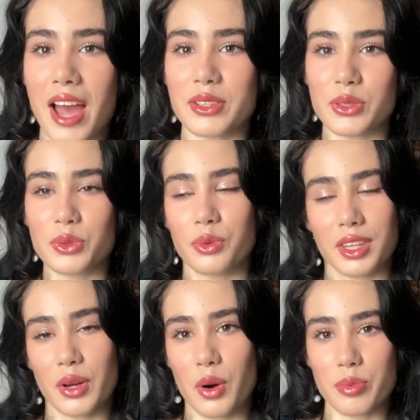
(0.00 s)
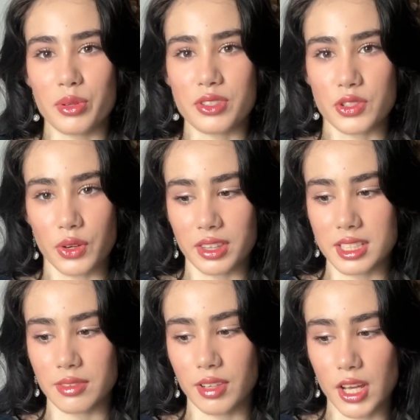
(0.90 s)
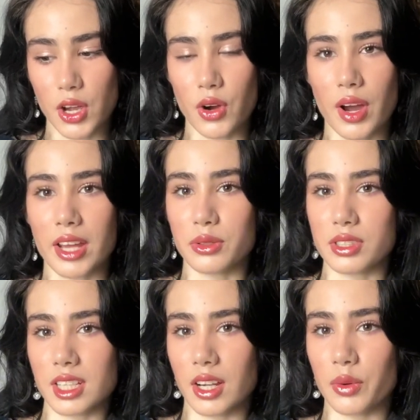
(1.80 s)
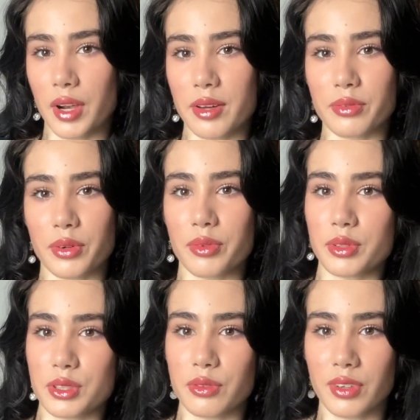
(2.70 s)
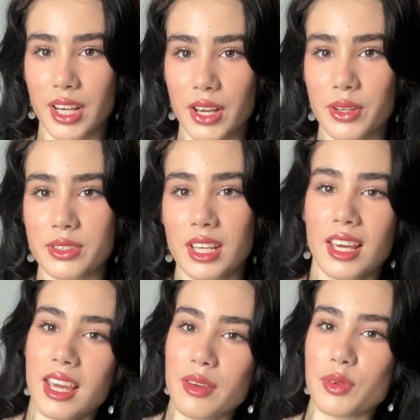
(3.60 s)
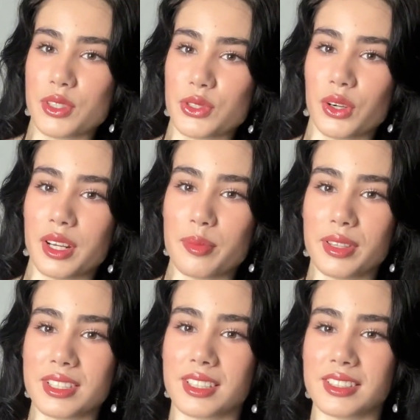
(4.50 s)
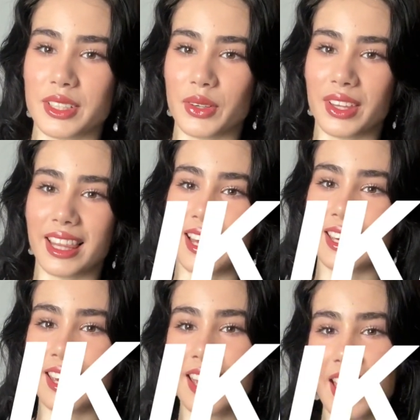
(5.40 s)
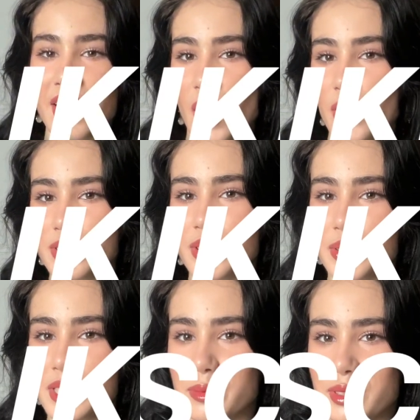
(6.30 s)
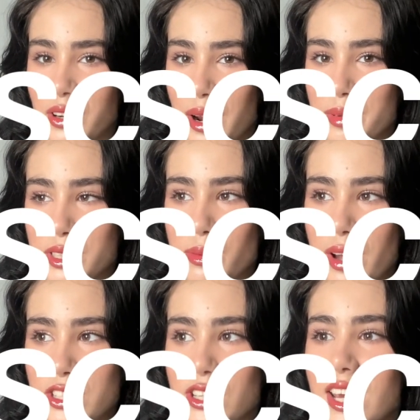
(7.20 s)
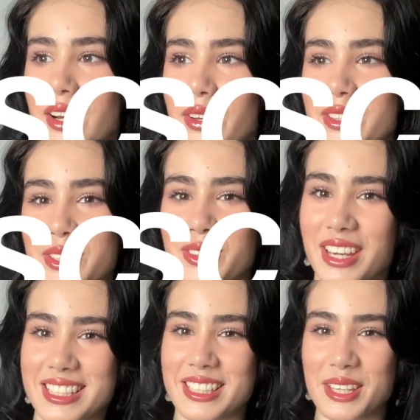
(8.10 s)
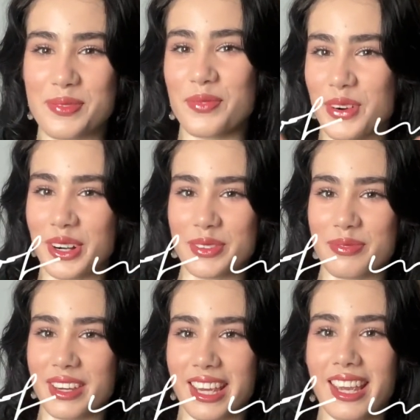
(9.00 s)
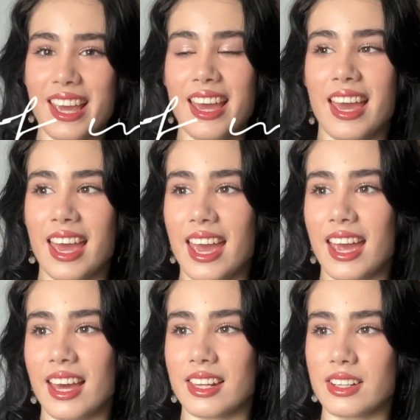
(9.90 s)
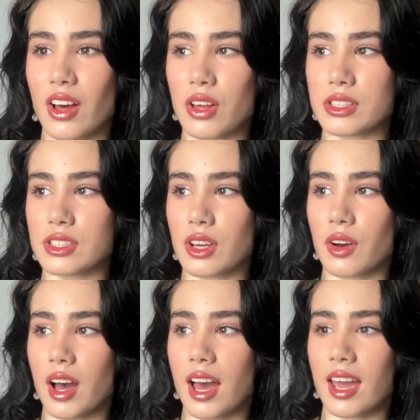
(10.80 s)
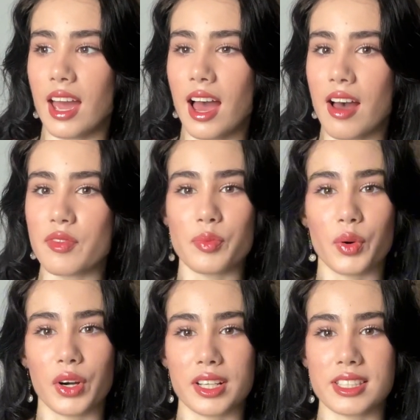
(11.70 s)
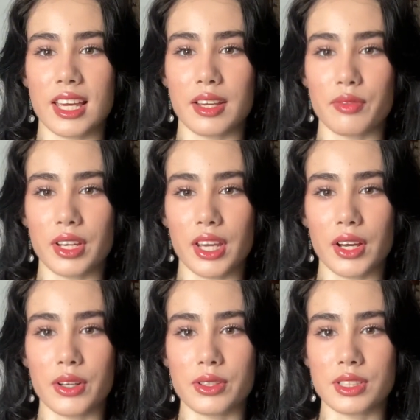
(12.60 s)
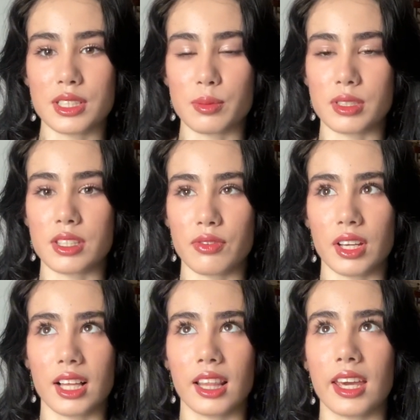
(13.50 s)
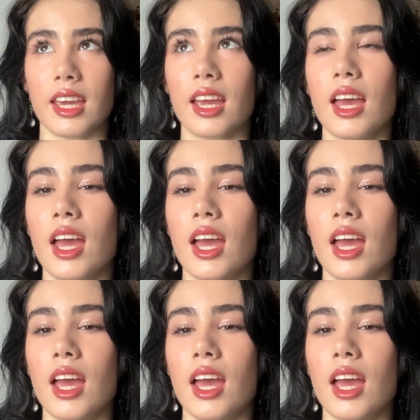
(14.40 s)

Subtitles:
do really hope you enjoyed this video and you stick around for future videos. If you enjoyed it, please consider liking and also subscribing to my channel so you can see more of me. And also I have more exciting videos, specifically